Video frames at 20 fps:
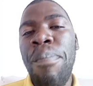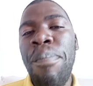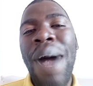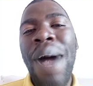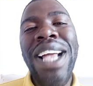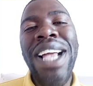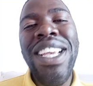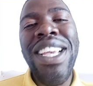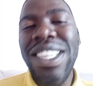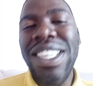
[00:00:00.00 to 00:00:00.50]

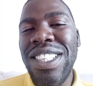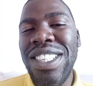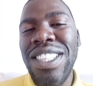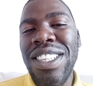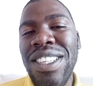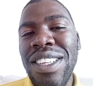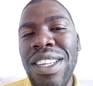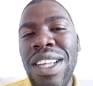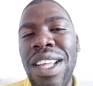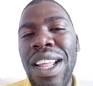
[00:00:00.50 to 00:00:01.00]

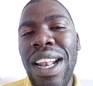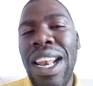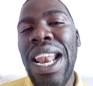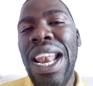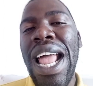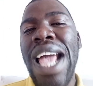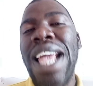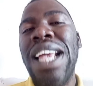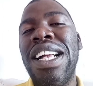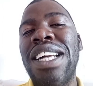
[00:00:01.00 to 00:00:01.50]
bucket
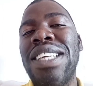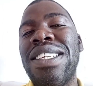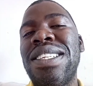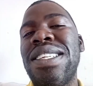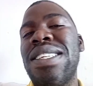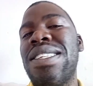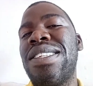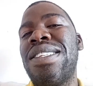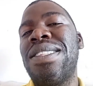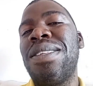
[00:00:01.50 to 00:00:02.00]
like
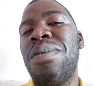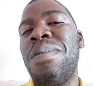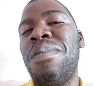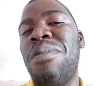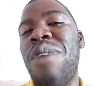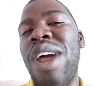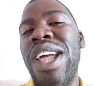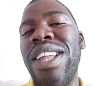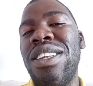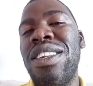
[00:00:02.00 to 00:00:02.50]
system,
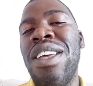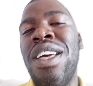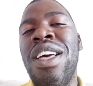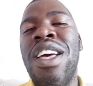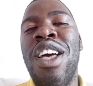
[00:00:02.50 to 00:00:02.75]
right?